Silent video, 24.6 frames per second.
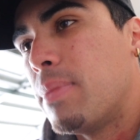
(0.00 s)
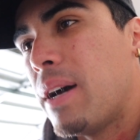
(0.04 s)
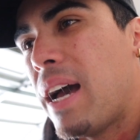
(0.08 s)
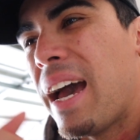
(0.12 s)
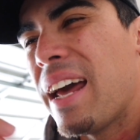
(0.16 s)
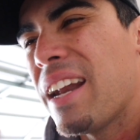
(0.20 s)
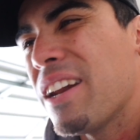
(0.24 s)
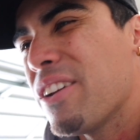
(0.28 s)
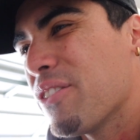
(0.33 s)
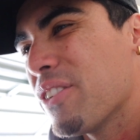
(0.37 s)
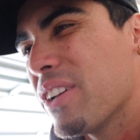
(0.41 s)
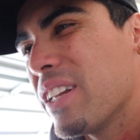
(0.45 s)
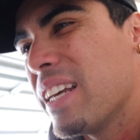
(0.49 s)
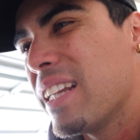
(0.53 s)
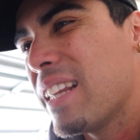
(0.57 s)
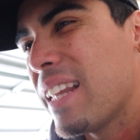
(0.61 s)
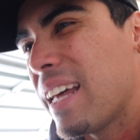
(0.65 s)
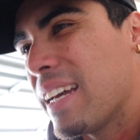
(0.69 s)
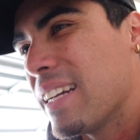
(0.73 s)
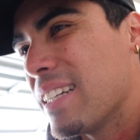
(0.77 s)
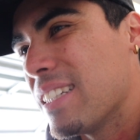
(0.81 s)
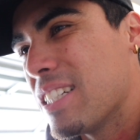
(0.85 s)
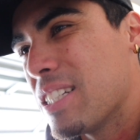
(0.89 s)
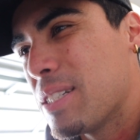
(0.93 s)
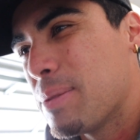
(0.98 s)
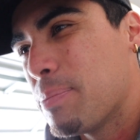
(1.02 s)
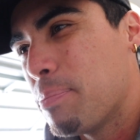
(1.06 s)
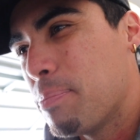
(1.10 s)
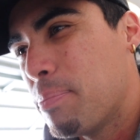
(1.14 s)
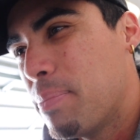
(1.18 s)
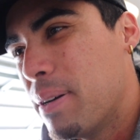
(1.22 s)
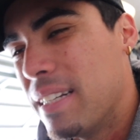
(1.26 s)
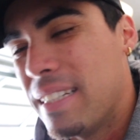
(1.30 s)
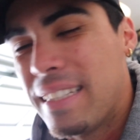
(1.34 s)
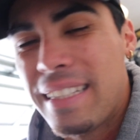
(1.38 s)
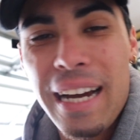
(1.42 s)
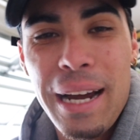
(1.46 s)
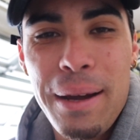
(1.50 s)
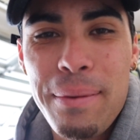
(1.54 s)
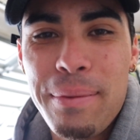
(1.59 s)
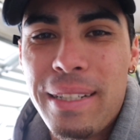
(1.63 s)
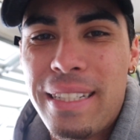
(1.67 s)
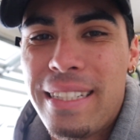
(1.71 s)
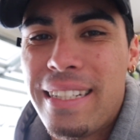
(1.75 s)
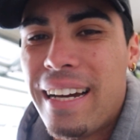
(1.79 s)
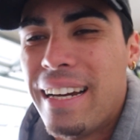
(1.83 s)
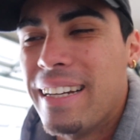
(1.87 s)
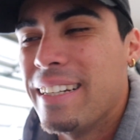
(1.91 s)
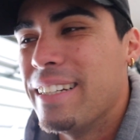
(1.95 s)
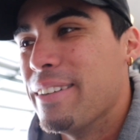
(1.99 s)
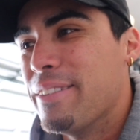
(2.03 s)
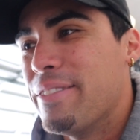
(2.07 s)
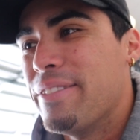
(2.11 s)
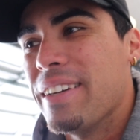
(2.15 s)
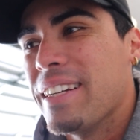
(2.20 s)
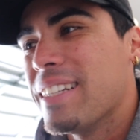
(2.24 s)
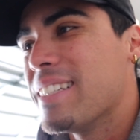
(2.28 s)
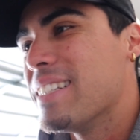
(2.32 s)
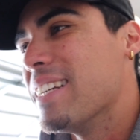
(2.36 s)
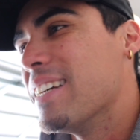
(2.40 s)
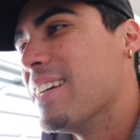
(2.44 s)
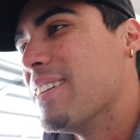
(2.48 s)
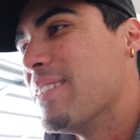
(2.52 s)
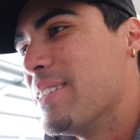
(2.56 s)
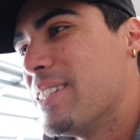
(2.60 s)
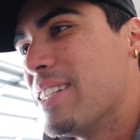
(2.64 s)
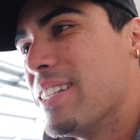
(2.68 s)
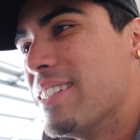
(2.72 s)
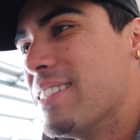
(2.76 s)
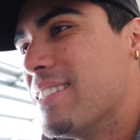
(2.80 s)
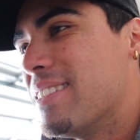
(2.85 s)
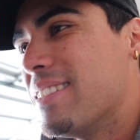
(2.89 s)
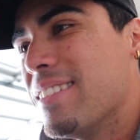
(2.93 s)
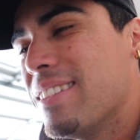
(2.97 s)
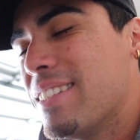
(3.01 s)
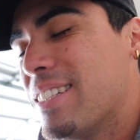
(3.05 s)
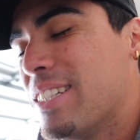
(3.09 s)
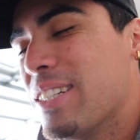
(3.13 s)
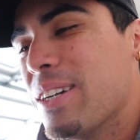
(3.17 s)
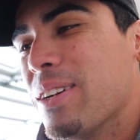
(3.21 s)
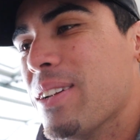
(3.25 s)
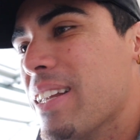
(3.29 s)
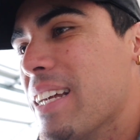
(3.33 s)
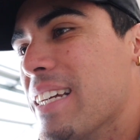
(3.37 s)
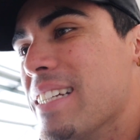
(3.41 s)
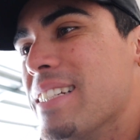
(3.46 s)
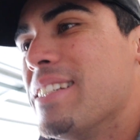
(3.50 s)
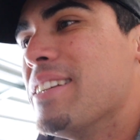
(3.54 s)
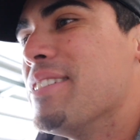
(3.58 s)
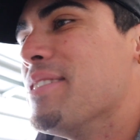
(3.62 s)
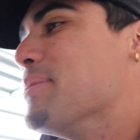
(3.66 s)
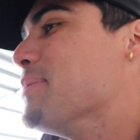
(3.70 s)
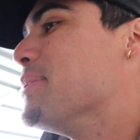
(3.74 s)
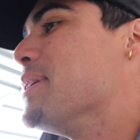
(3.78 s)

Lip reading: hadn't really just put time aside to fix it, which is so lazy of